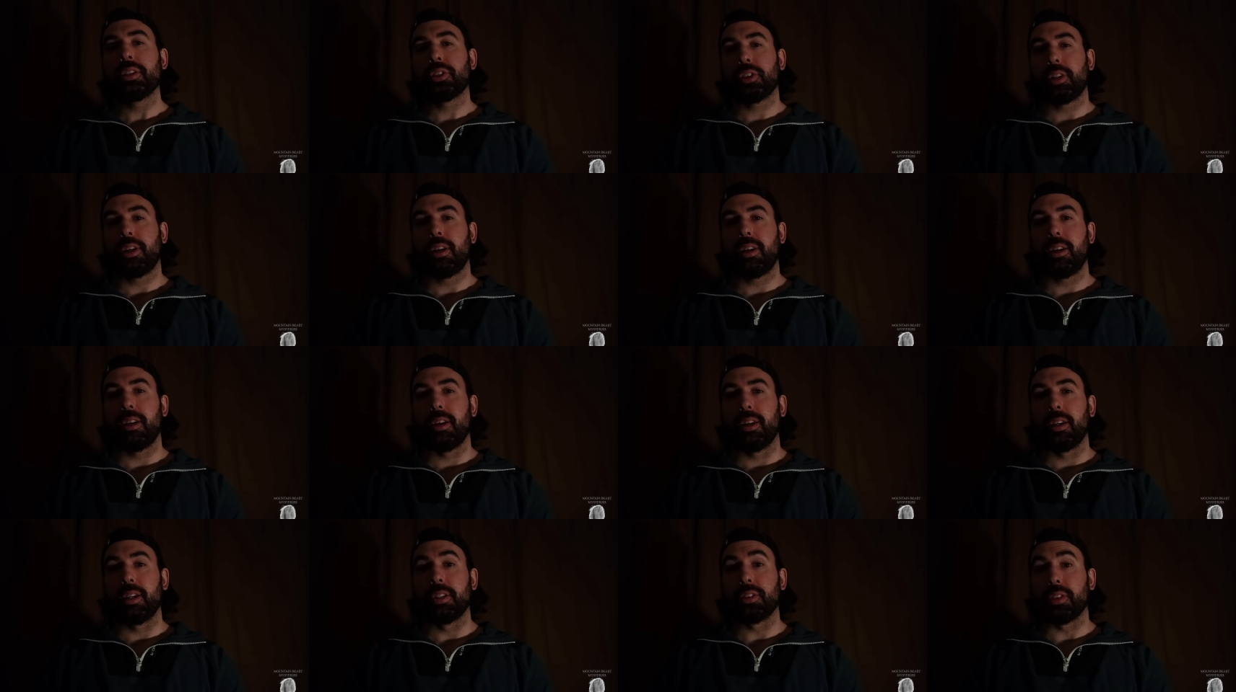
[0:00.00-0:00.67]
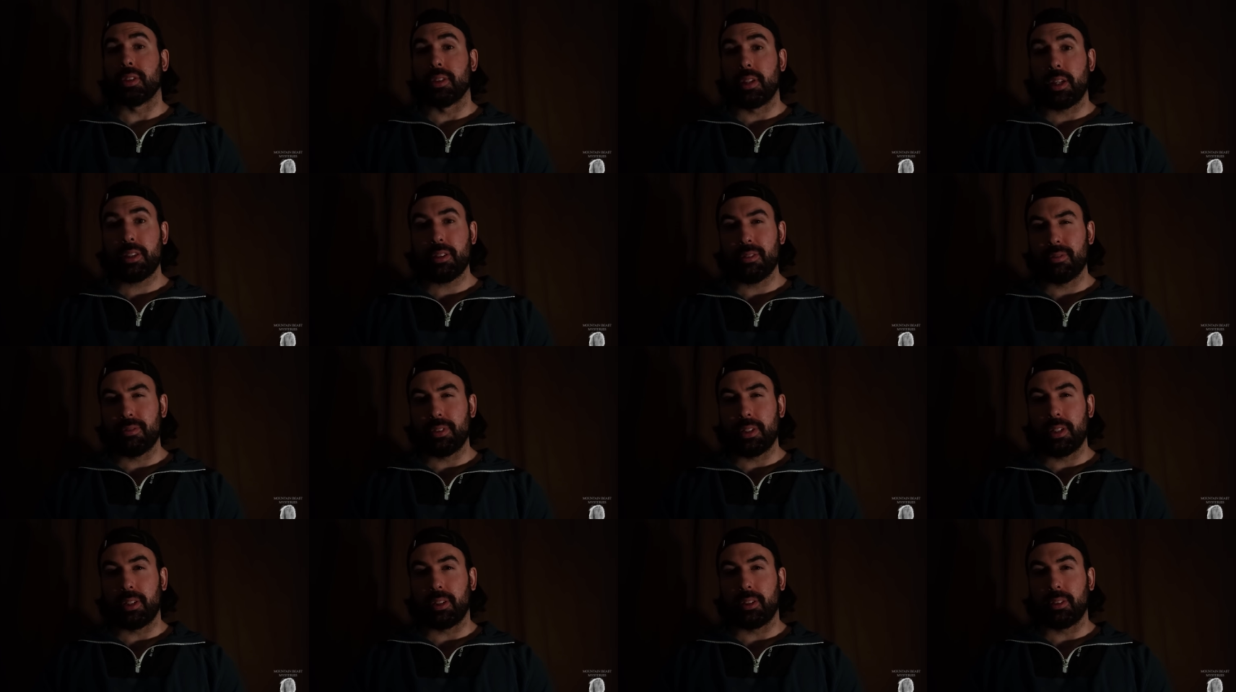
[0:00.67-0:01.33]
car is another
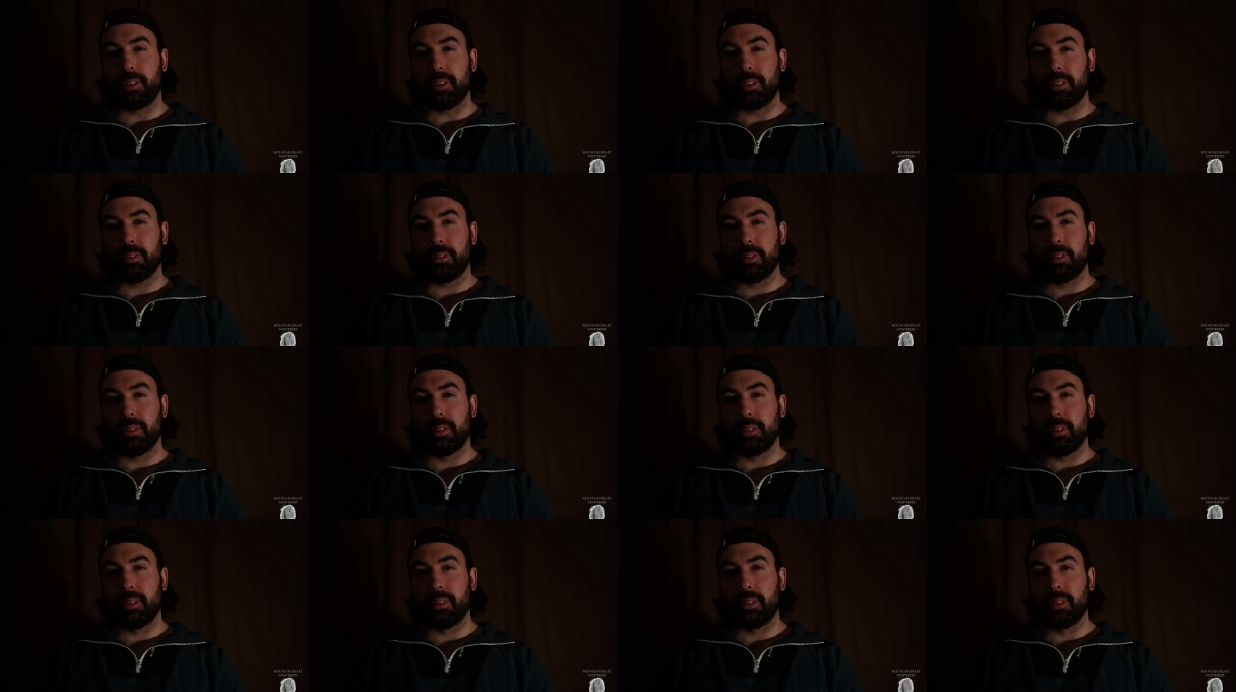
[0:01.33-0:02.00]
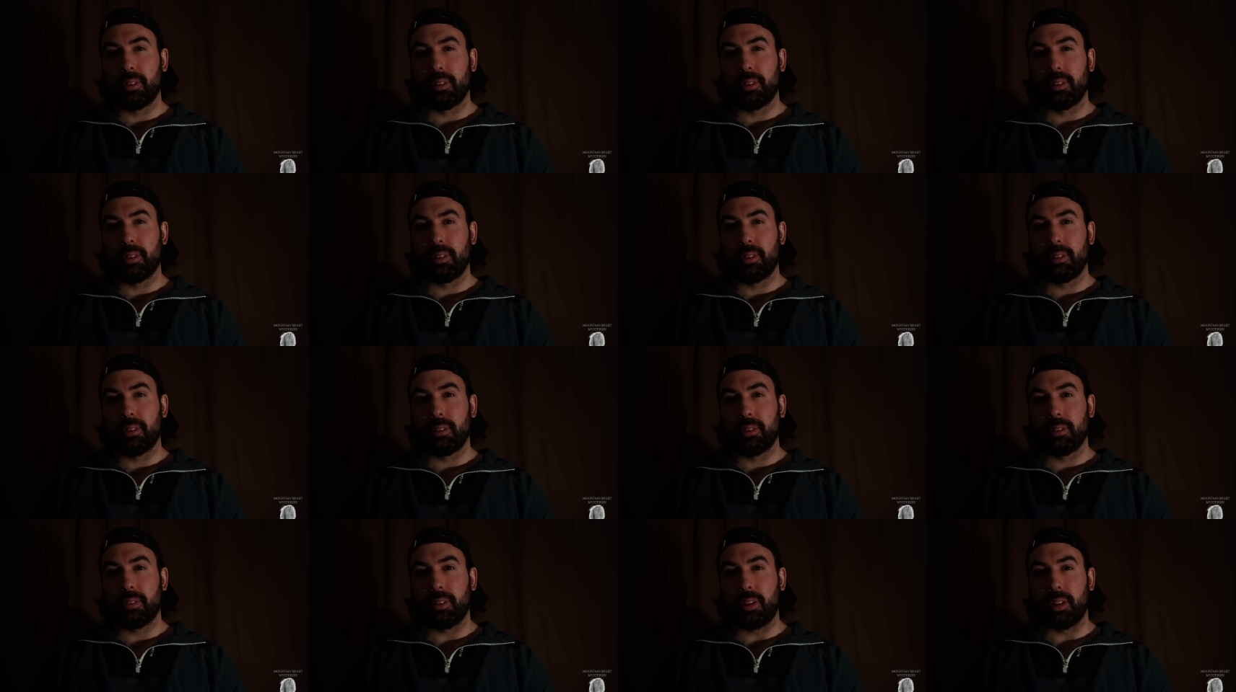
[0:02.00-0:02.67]
vehicle.
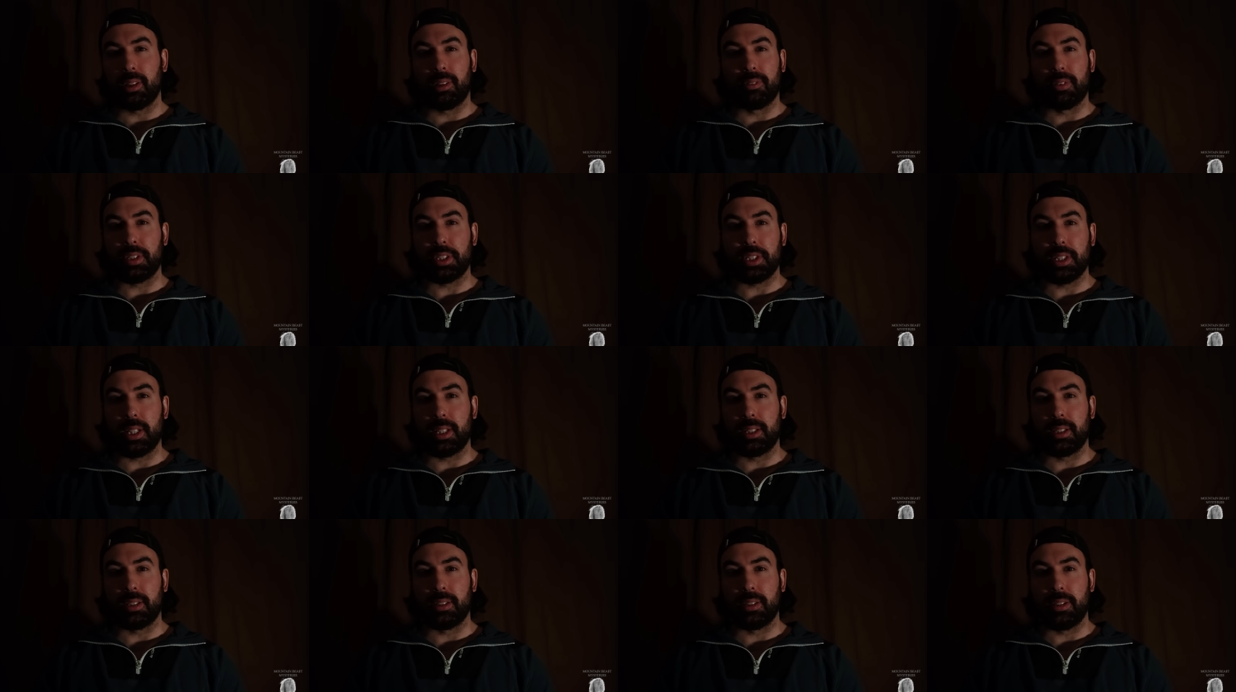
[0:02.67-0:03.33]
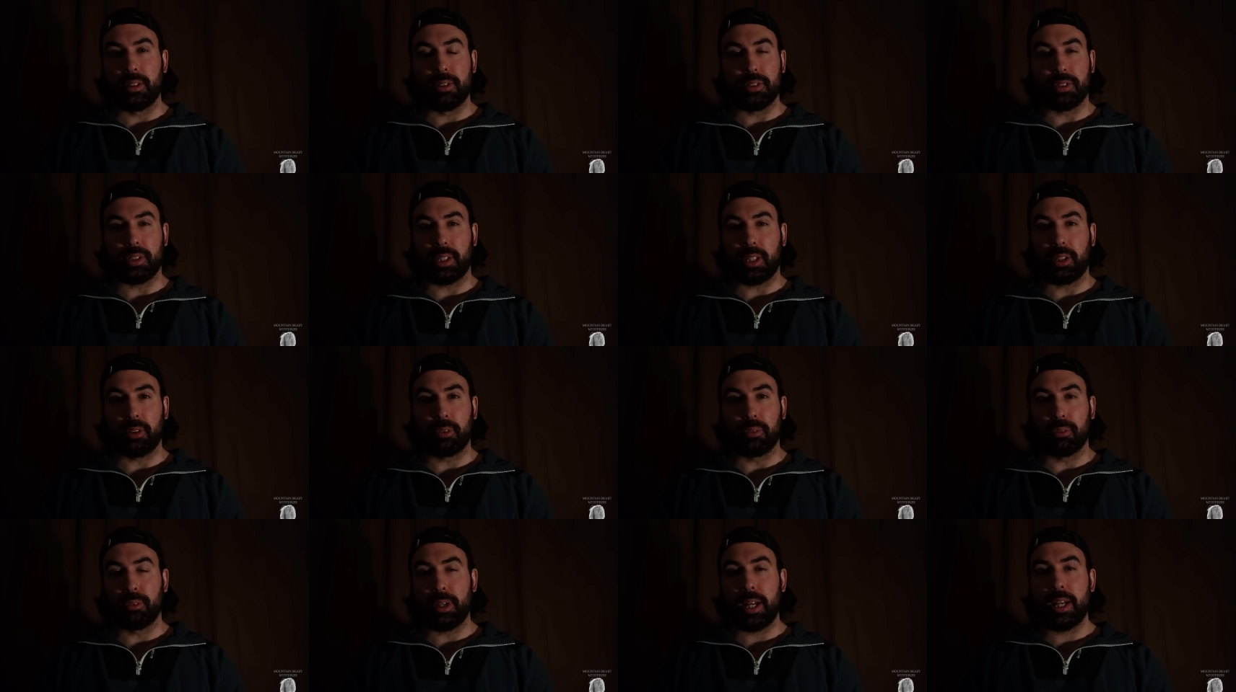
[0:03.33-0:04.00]
All of a sudden, there's like
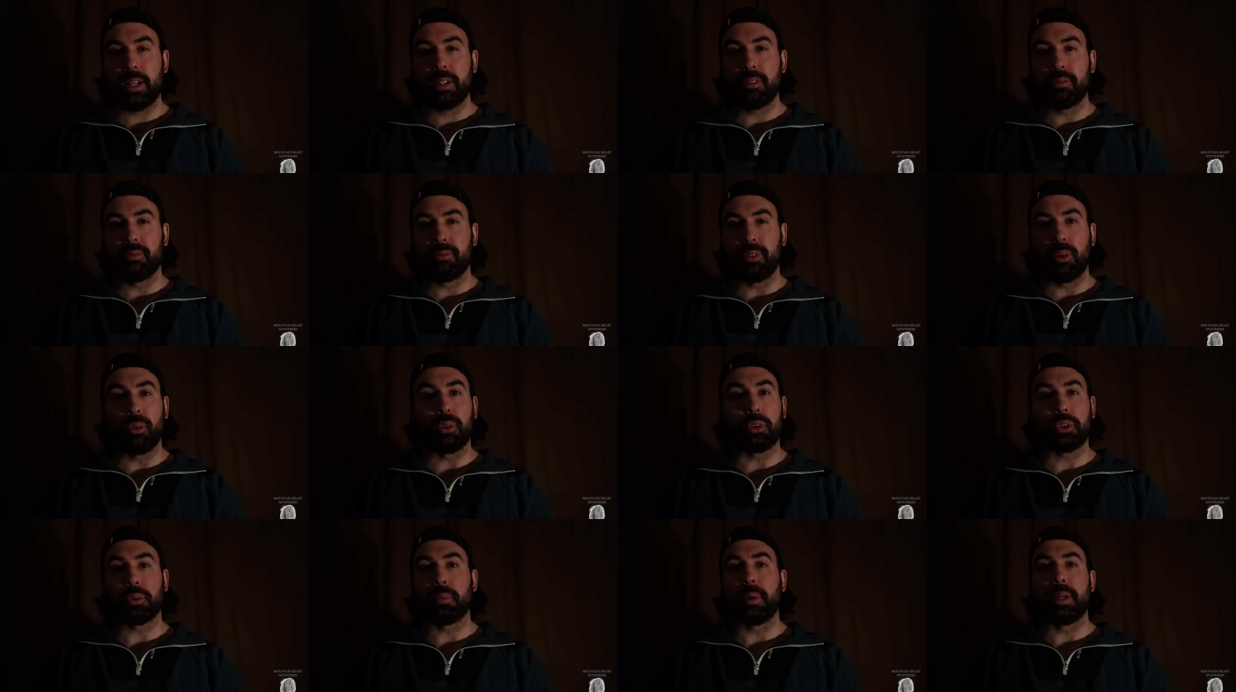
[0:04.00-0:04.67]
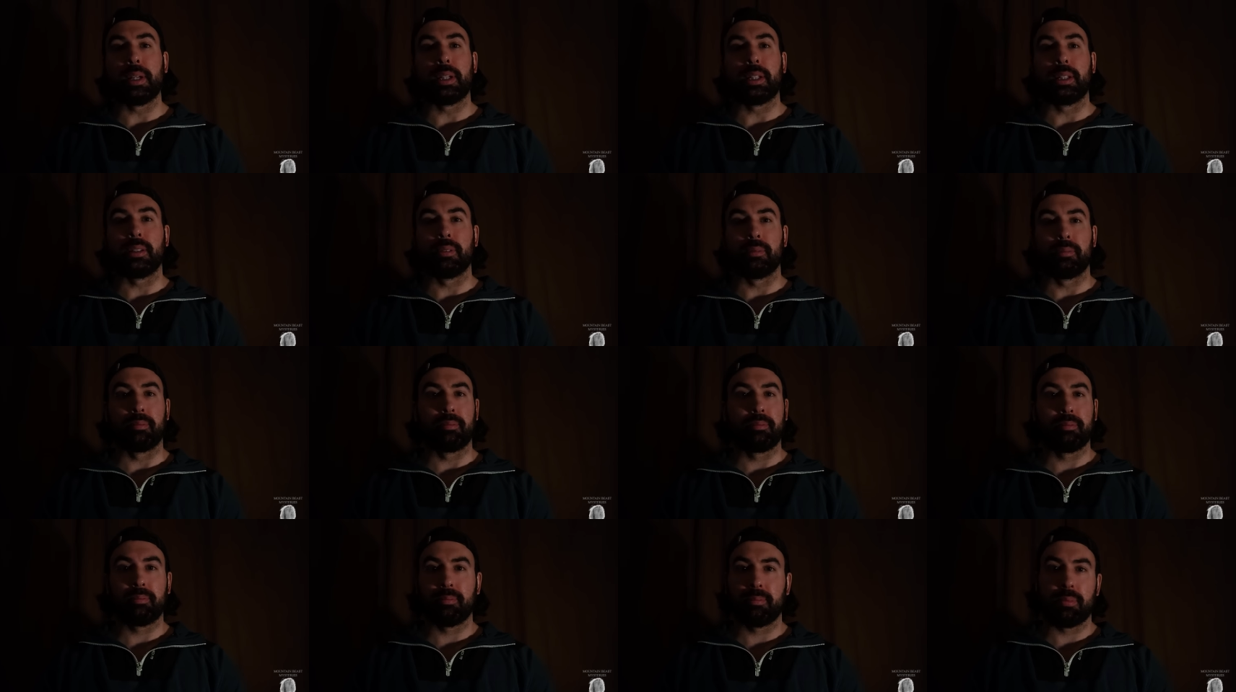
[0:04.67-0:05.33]
a red Volkswagen,